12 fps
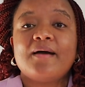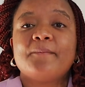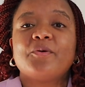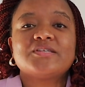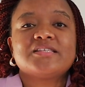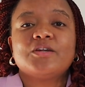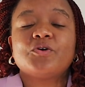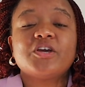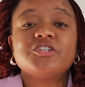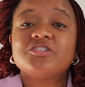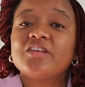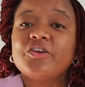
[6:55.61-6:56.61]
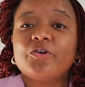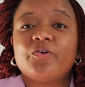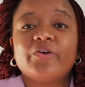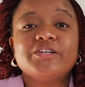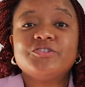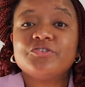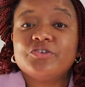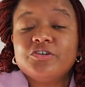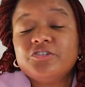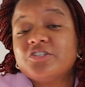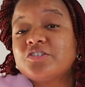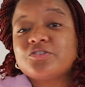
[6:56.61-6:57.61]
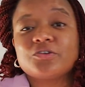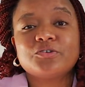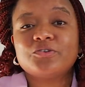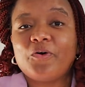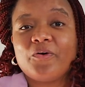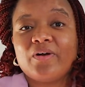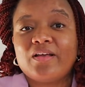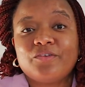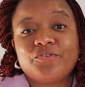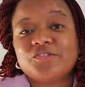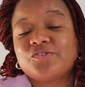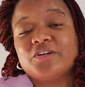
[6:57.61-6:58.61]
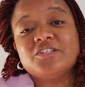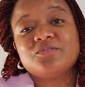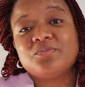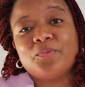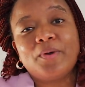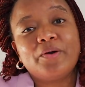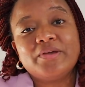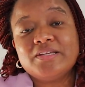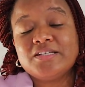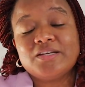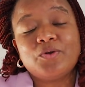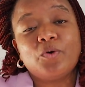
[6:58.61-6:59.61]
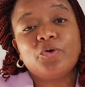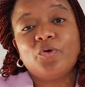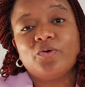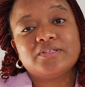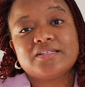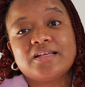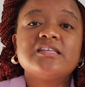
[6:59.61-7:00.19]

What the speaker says: because the location that you're going to, you just don't know if it's going to be well heated or not.